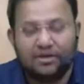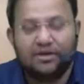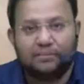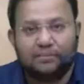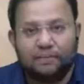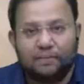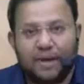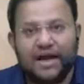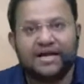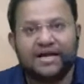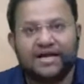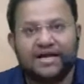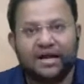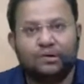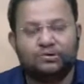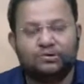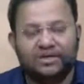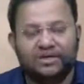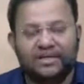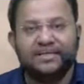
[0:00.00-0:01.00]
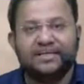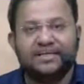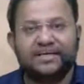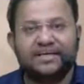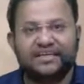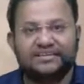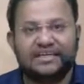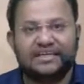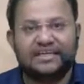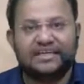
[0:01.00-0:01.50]
My accounting year as
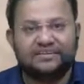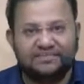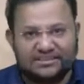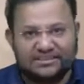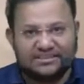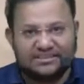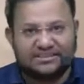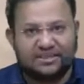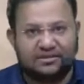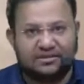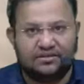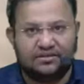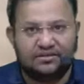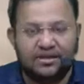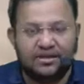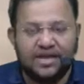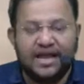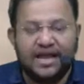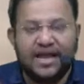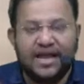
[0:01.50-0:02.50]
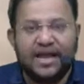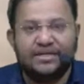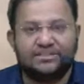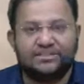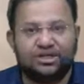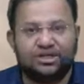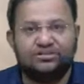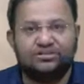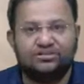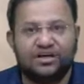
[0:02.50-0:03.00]
an investor ends
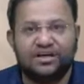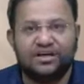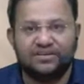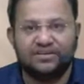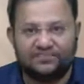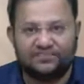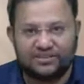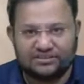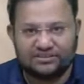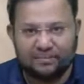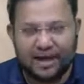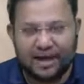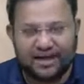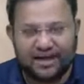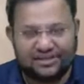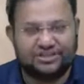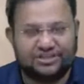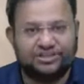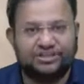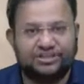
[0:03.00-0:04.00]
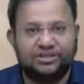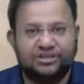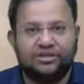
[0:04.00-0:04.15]
on 31st March.